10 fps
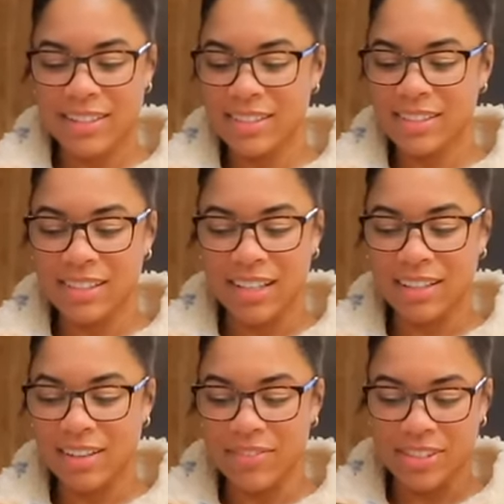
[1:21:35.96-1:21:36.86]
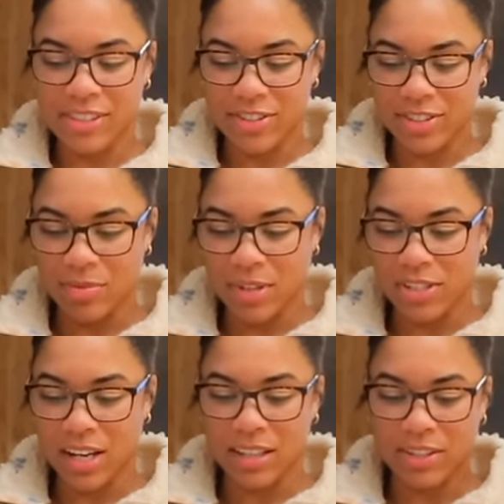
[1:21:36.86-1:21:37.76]
I just, I love this series so
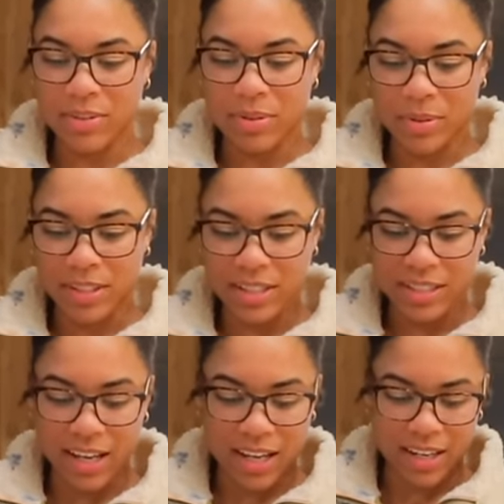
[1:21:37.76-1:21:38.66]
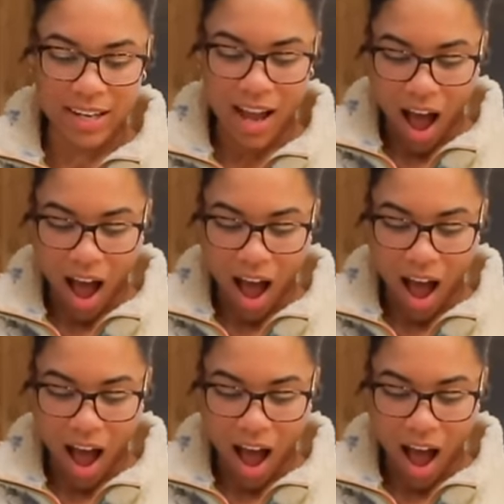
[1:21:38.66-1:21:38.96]
much. I literally wanna read this again.